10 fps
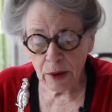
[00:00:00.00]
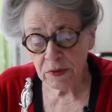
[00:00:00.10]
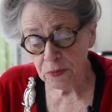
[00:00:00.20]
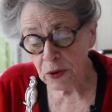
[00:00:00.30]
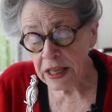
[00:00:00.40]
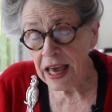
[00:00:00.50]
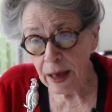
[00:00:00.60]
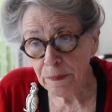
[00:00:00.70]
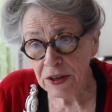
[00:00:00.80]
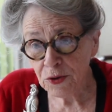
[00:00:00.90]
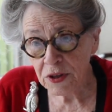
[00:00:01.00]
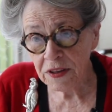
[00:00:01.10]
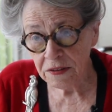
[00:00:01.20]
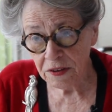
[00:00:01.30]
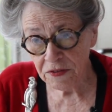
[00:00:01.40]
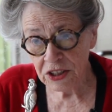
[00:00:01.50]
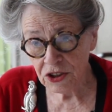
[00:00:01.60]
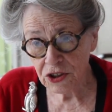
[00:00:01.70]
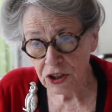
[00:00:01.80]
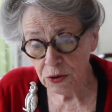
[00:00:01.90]
I was really happy doing the, the
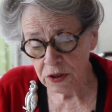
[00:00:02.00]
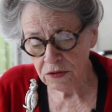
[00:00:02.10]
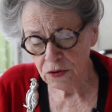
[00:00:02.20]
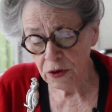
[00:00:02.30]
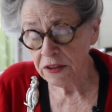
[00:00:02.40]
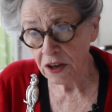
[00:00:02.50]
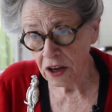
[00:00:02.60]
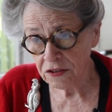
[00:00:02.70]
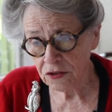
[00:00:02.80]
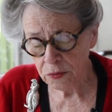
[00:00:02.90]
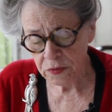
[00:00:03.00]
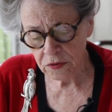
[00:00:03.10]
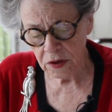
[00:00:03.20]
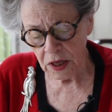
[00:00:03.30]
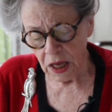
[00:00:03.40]
vintage clothing store and the costumes,